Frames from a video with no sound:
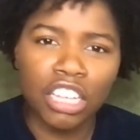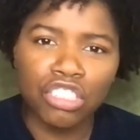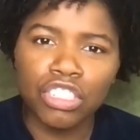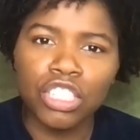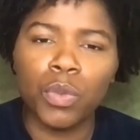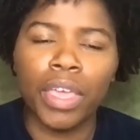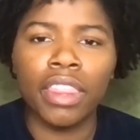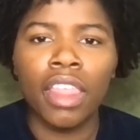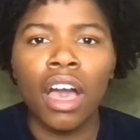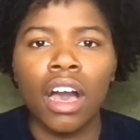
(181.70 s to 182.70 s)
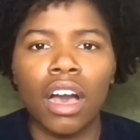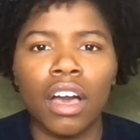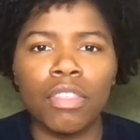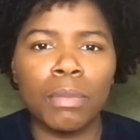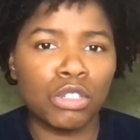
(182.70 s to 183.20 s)
countries when
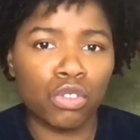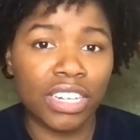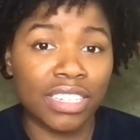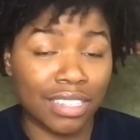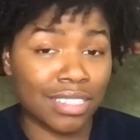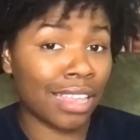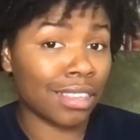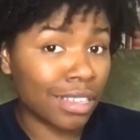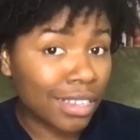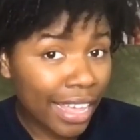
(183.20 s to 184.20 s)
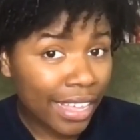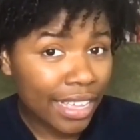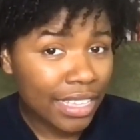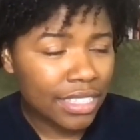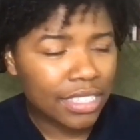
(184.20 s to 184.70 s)
uh, the majority does not look like
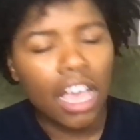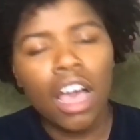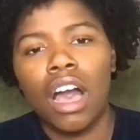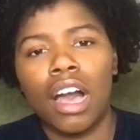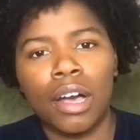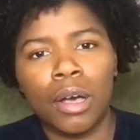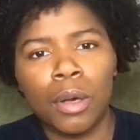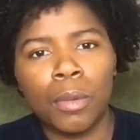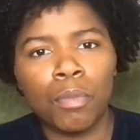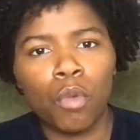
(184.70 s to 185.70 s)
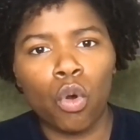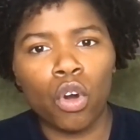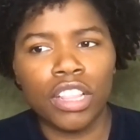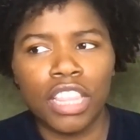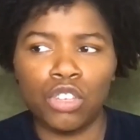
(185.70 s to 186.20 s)
us um,
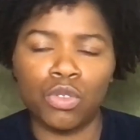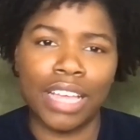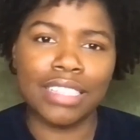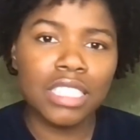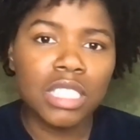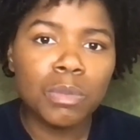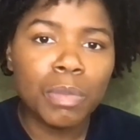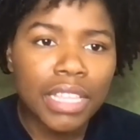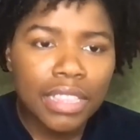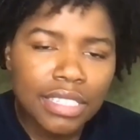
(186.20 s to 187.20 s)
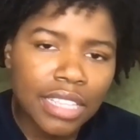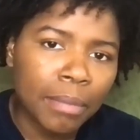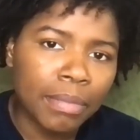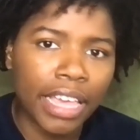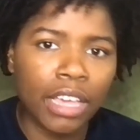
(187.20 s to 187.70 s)
or they do not speak the
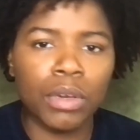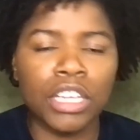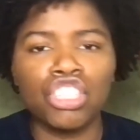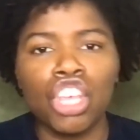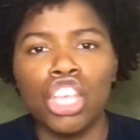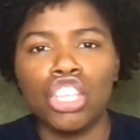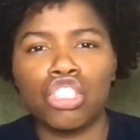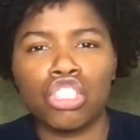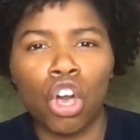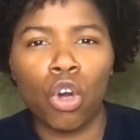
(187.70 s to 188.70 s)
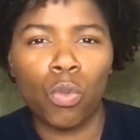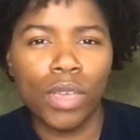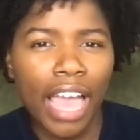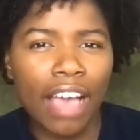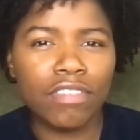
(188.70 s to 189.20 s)
same language. So
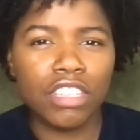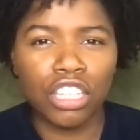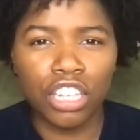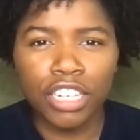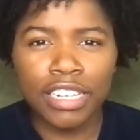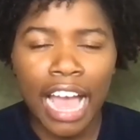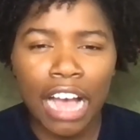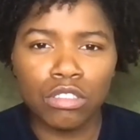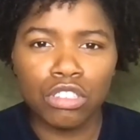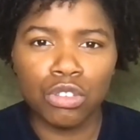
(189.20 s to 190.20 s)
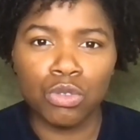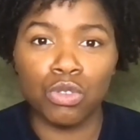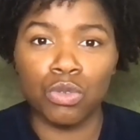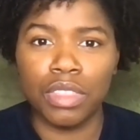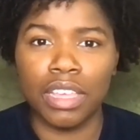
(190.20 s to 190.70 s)
we have to learn how to
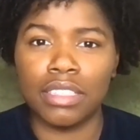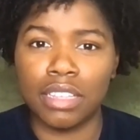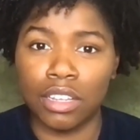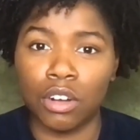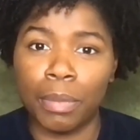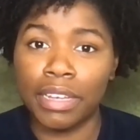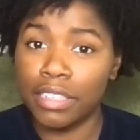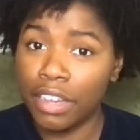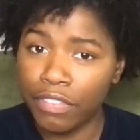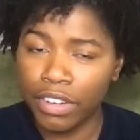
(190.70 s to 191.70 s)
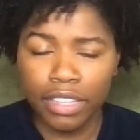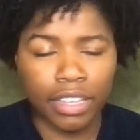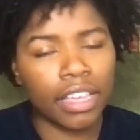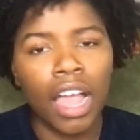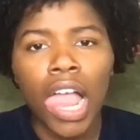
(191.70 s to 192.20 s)
do things a little bit
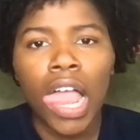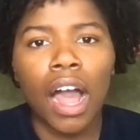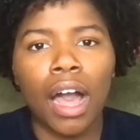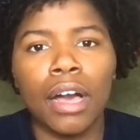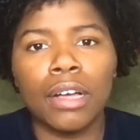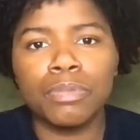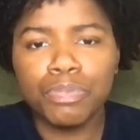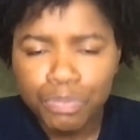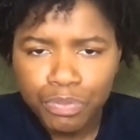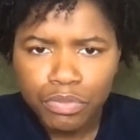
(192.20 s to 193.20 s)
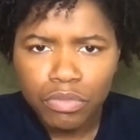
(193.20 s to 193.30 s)
differently. Um,